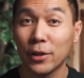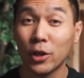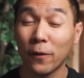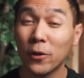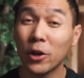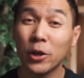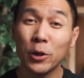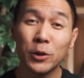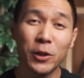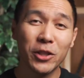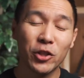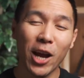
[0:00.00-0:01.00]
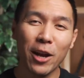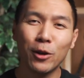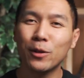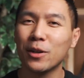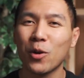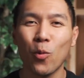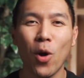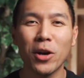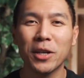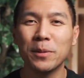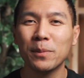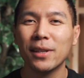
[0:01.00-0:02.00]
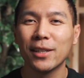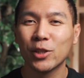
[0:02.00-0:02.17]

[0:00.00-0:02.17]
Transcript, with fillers: So if you're new to this channel, welcome.